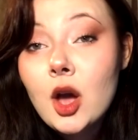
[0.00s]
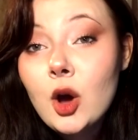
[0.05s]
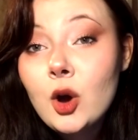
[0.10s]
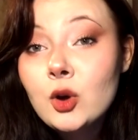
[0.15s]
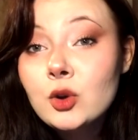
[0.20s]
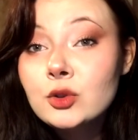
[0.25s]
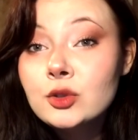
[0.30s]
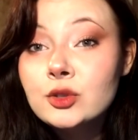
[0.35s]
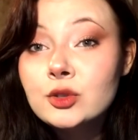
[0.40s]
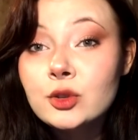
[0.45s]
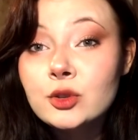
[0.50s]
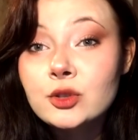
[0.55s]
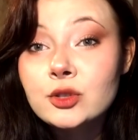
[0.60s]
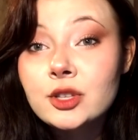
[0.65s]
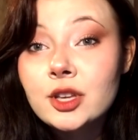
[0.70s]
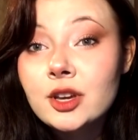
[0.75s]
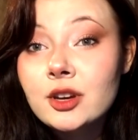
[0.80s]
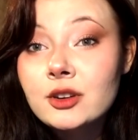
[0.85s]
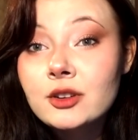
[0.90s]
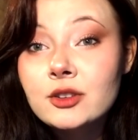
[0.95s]
Also,
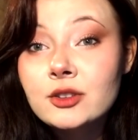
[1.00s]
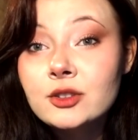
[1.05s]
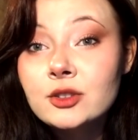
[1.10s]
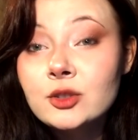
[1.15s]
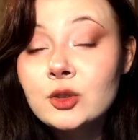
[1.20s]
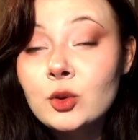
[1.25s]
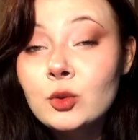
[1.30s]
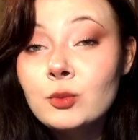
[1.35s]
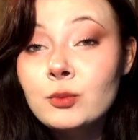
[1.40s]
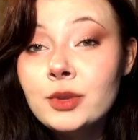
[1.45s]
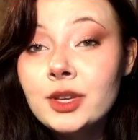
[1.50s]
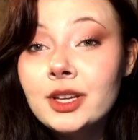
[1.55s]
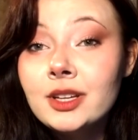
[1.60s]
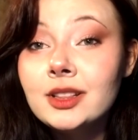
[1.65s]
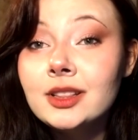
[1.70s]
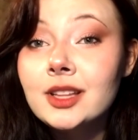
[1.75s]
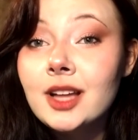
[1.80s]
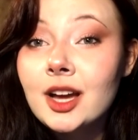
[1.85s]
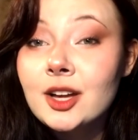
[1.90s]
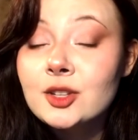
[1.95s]
there is no big
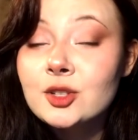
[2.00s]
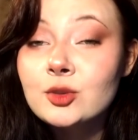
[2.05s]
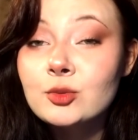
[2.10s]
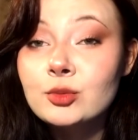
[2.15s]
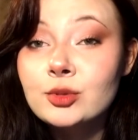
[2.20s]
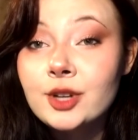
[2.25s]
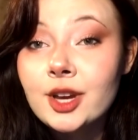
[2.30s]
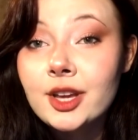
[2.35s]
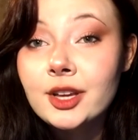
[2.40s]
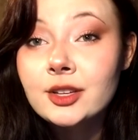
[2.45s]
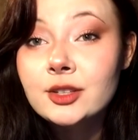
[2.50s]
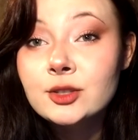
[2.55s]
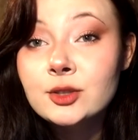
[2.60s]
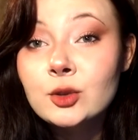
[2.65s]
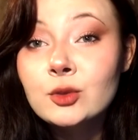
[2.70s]
lunch break,